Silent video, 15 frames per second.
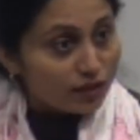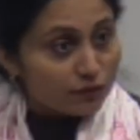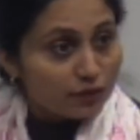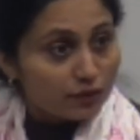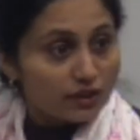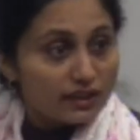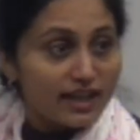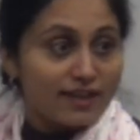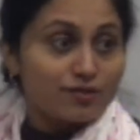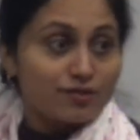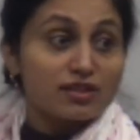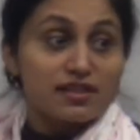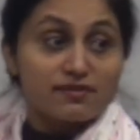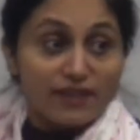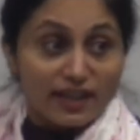reaction
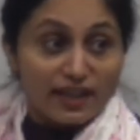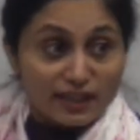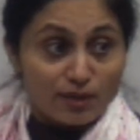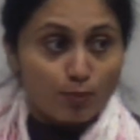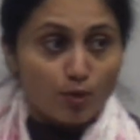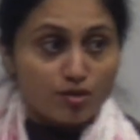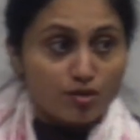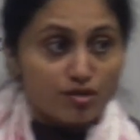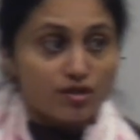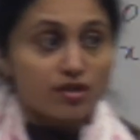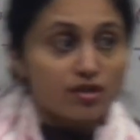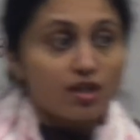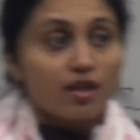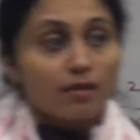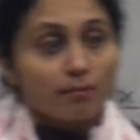is very important,
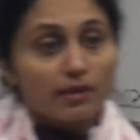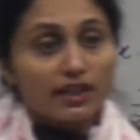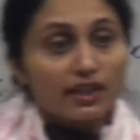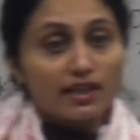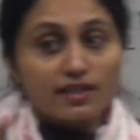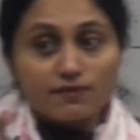because